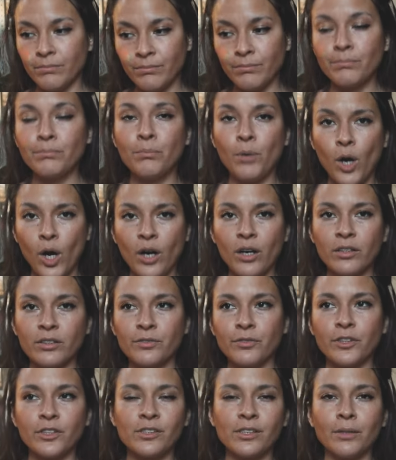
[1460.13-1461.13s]
box
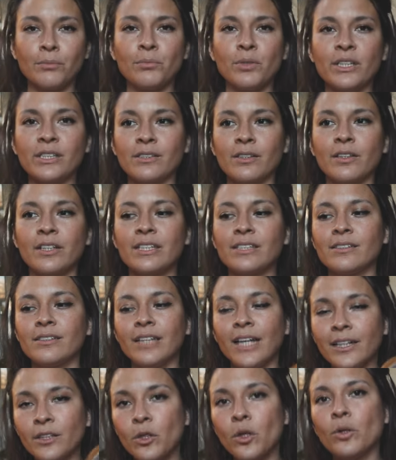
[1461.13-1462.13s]
for some reason is
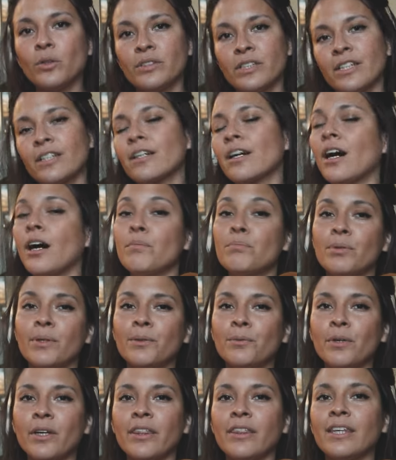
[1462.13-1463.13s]
not holding up
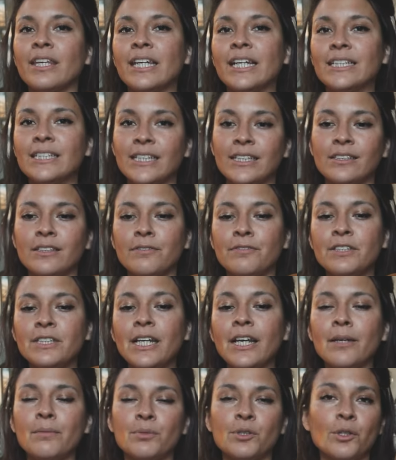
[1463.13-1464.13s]
with the adhesive tape,